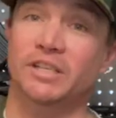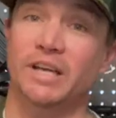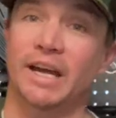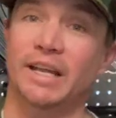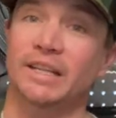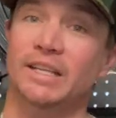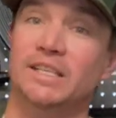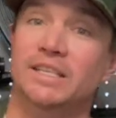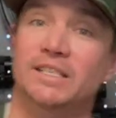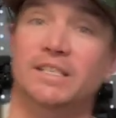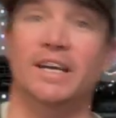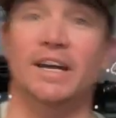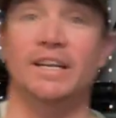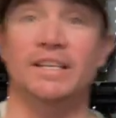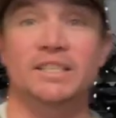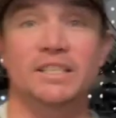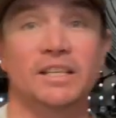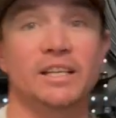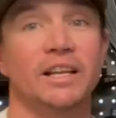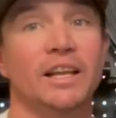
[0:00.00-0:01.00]
got this
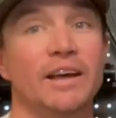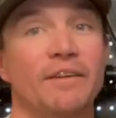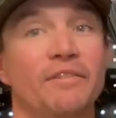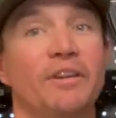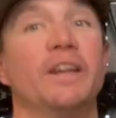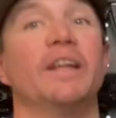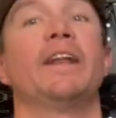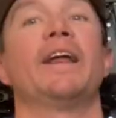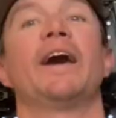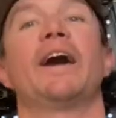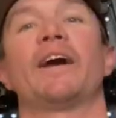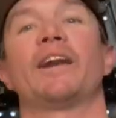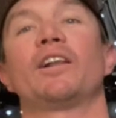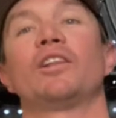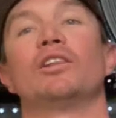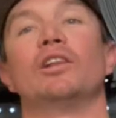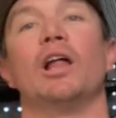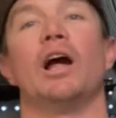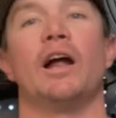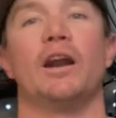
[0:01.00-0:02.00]
nineteen eleven, it had a
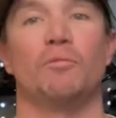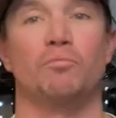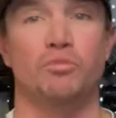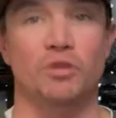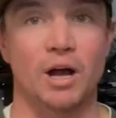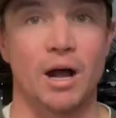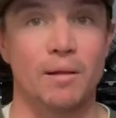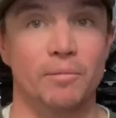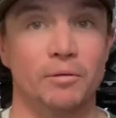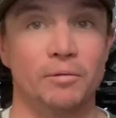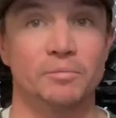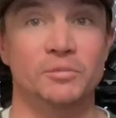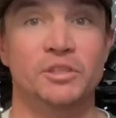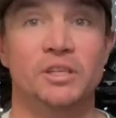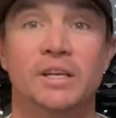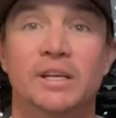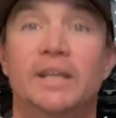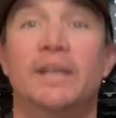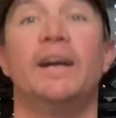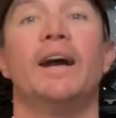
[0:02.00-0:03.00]
lot of problems.
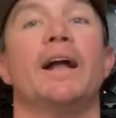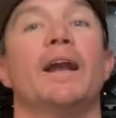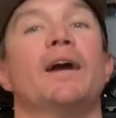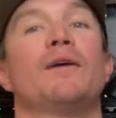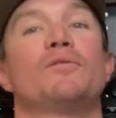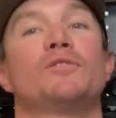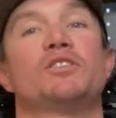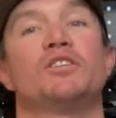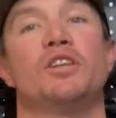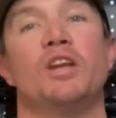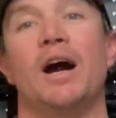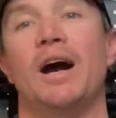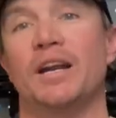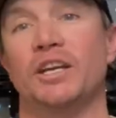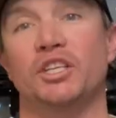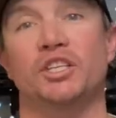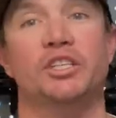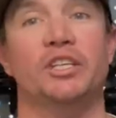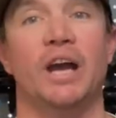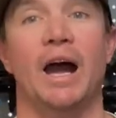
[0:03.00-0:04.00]
And I was
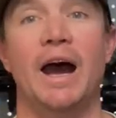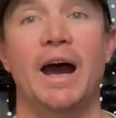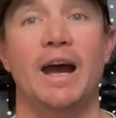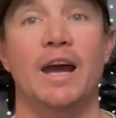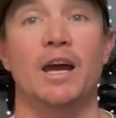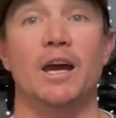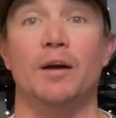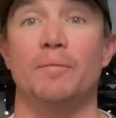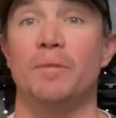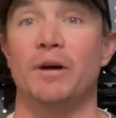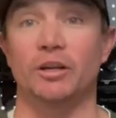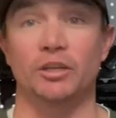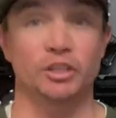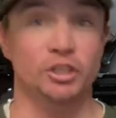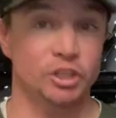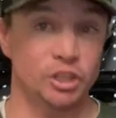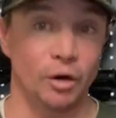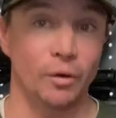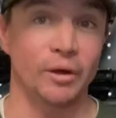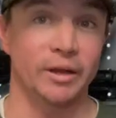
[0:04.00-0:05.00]
not shy about
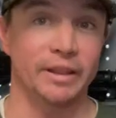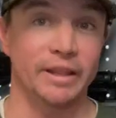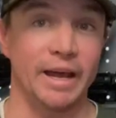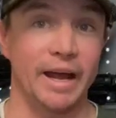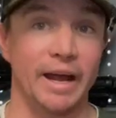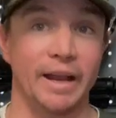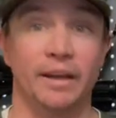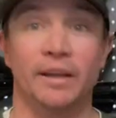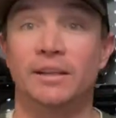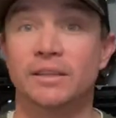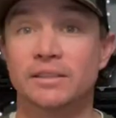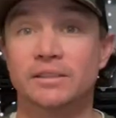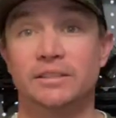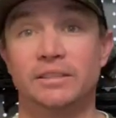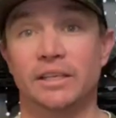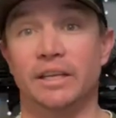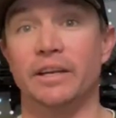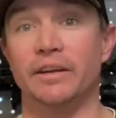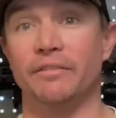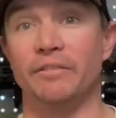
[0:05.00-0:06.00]
showing that
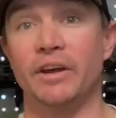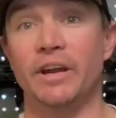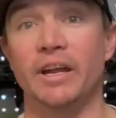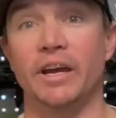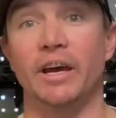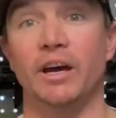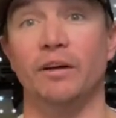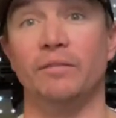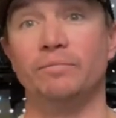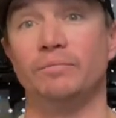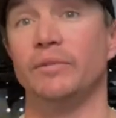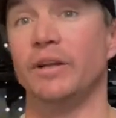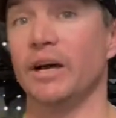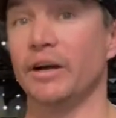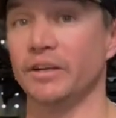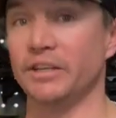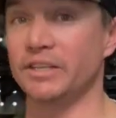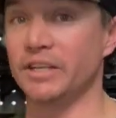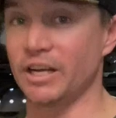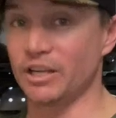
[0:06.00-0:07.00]
in a video. Now
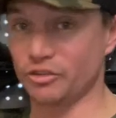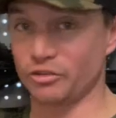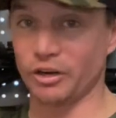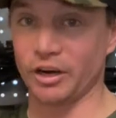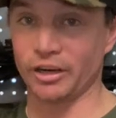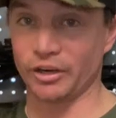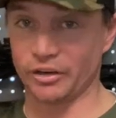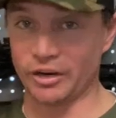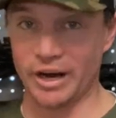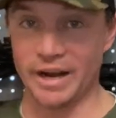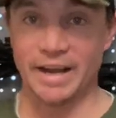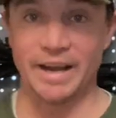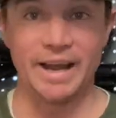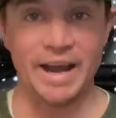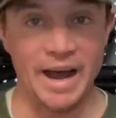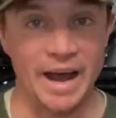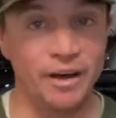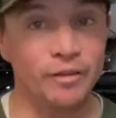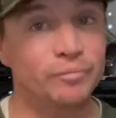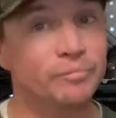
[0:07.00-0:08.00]
it does run great
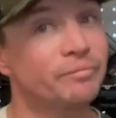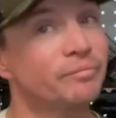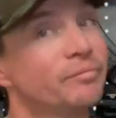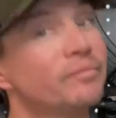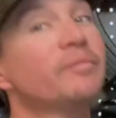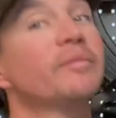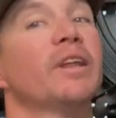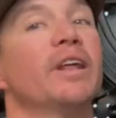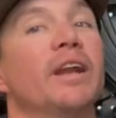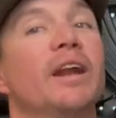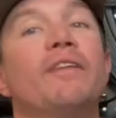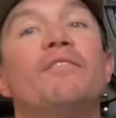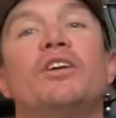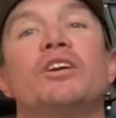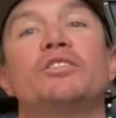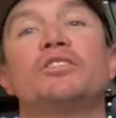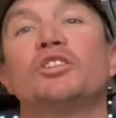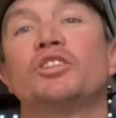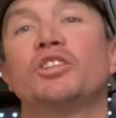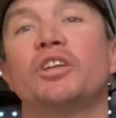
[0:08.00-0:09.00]
now. And I've
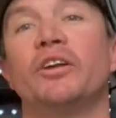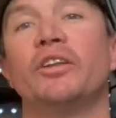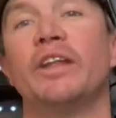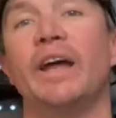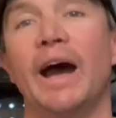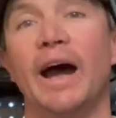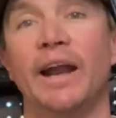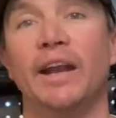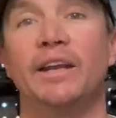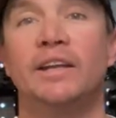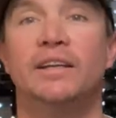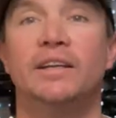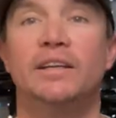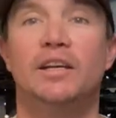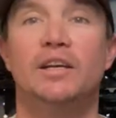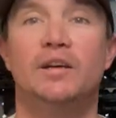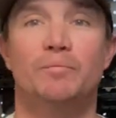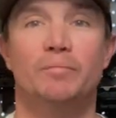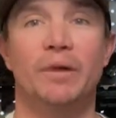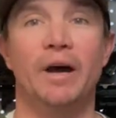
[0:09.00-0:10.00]
also showed that.
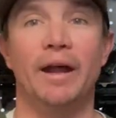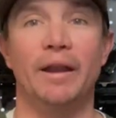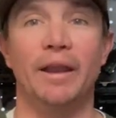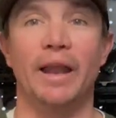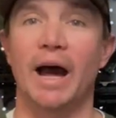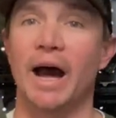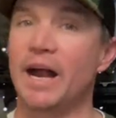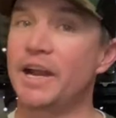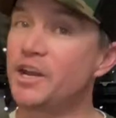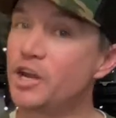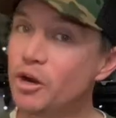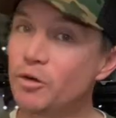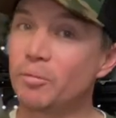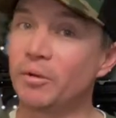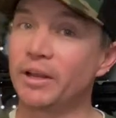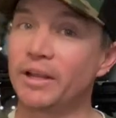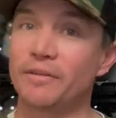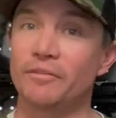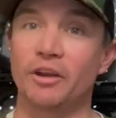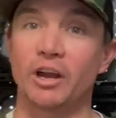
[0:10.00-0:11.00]
But I do
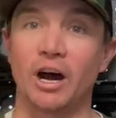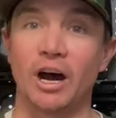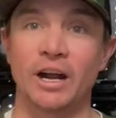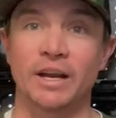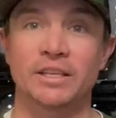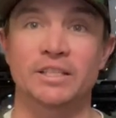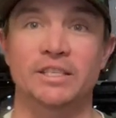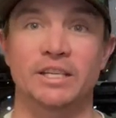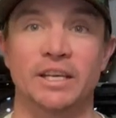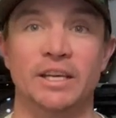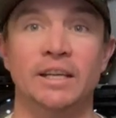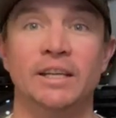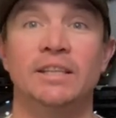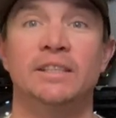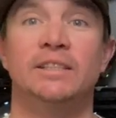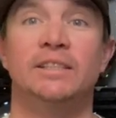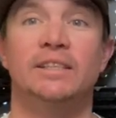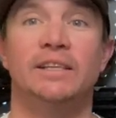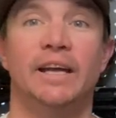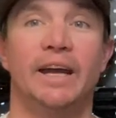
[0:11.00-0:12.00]
believe in honesty.
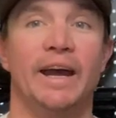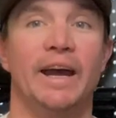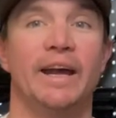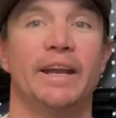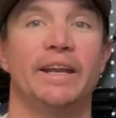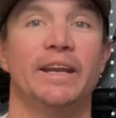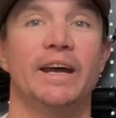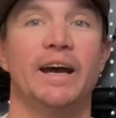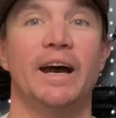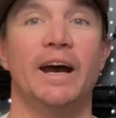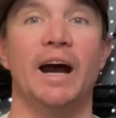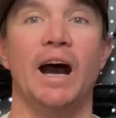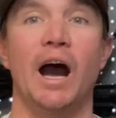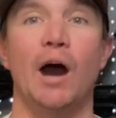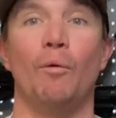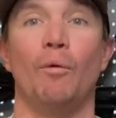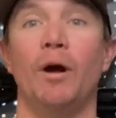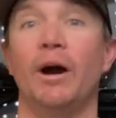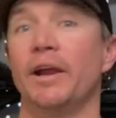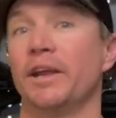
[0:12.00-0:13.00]
and uh,
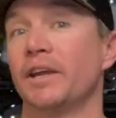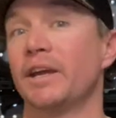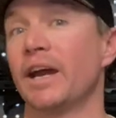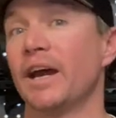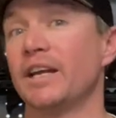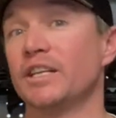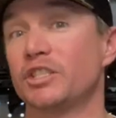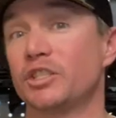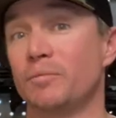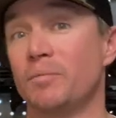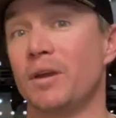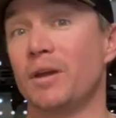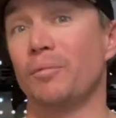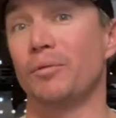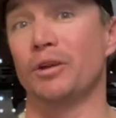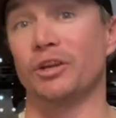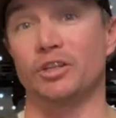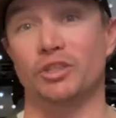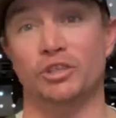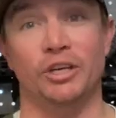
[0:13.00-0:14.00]
I want you guys to be
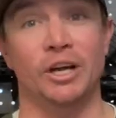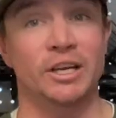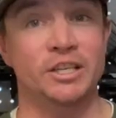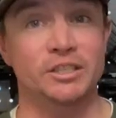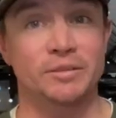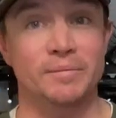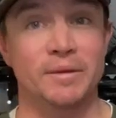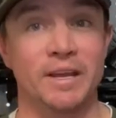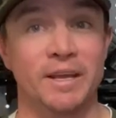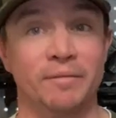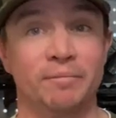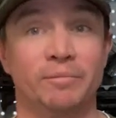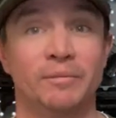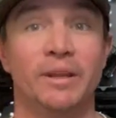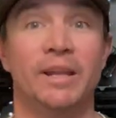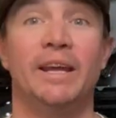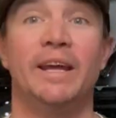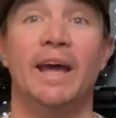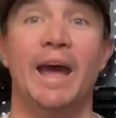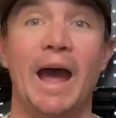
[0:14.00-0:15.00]
able to trust me
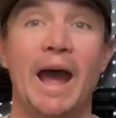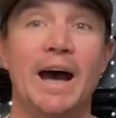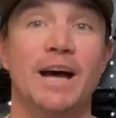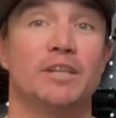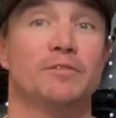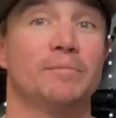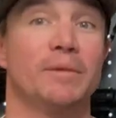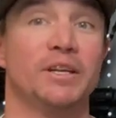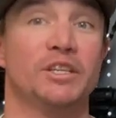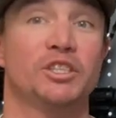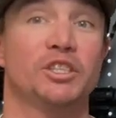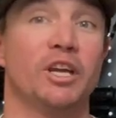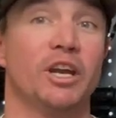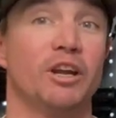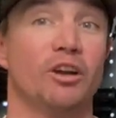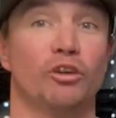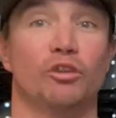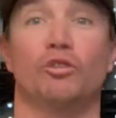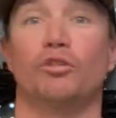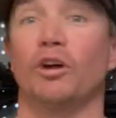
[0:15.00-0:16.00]
as my
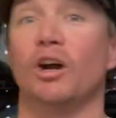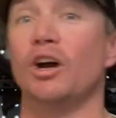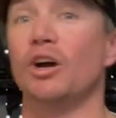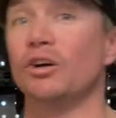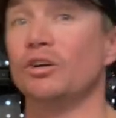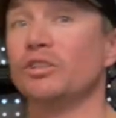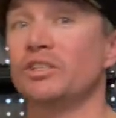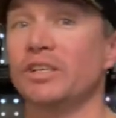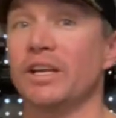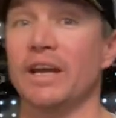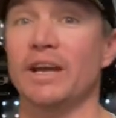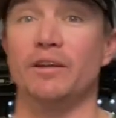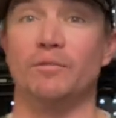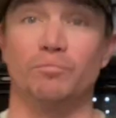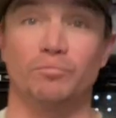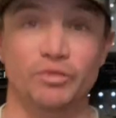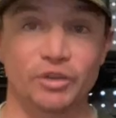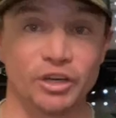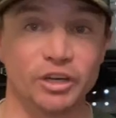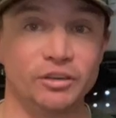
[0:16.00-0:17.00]
channel grows and
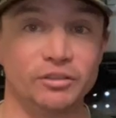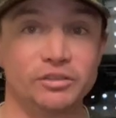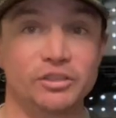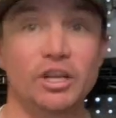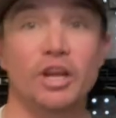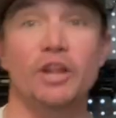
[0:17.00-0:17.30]
improves